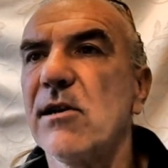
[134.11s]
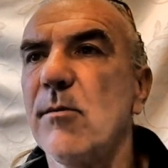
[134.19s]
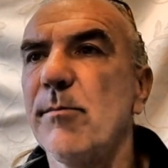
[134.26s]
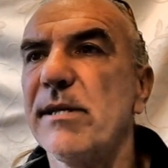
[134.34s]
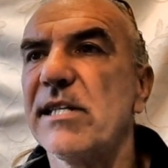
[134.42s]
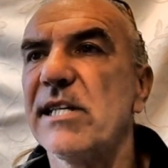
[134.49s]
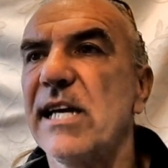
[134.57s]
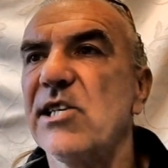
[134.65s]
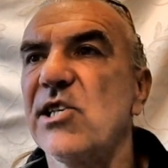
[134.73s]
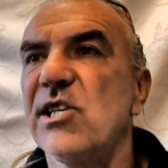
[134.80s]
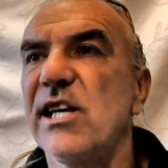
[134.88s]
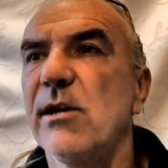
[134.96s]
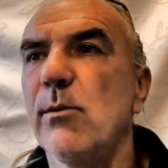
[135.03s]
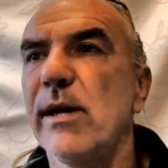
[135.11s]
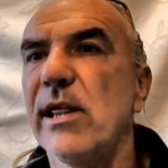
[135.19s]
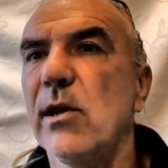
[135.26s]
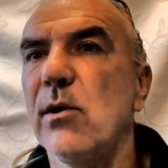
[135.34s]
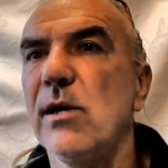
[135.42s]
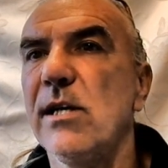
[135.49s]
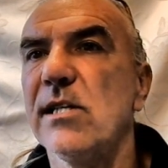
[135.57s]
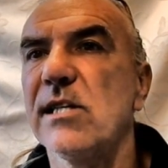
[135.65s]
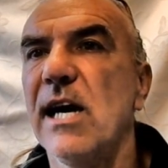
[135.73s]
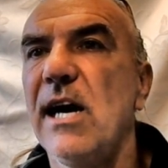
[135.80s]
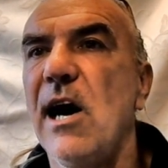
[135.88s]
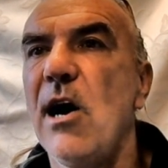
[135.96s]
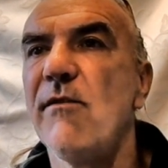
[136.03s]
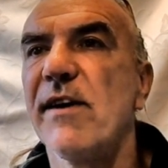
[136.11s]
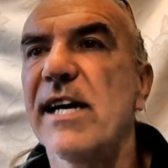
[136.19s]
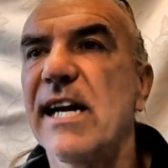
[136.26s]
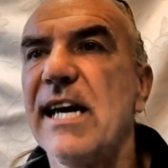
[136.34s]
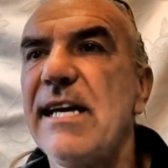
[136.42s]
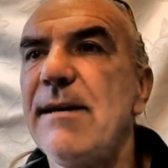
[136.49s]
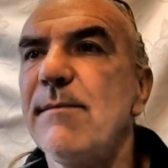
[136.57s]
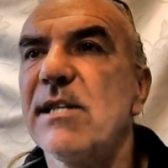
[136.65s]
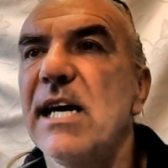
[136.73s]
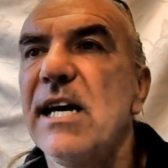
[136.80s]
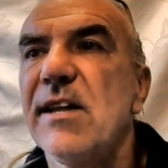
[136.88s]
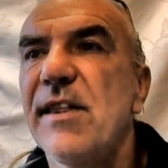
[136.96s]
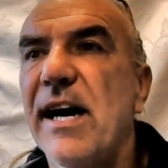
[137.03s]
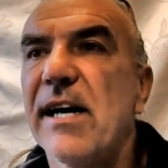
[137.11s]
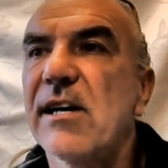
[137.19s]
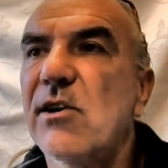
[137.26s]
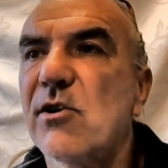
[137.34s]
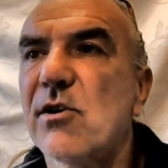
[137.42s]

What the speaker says: compensation deal with Lloyds over claims that